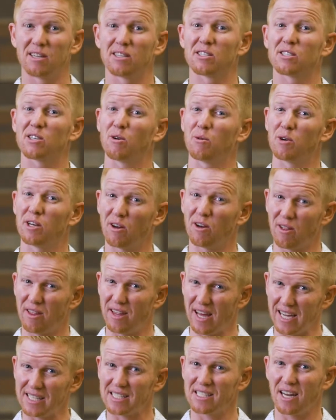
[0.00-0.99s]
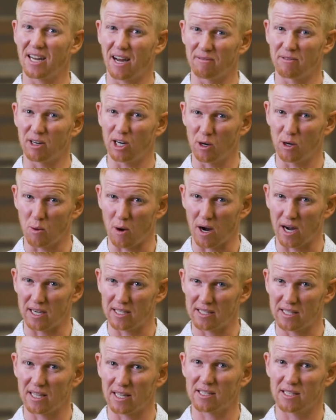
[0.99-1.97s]
So we know that's not very
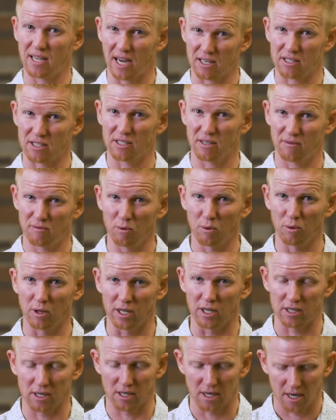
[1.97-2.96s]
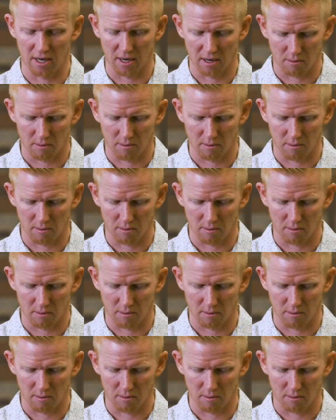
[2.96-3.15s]
wise. That's actually foolish.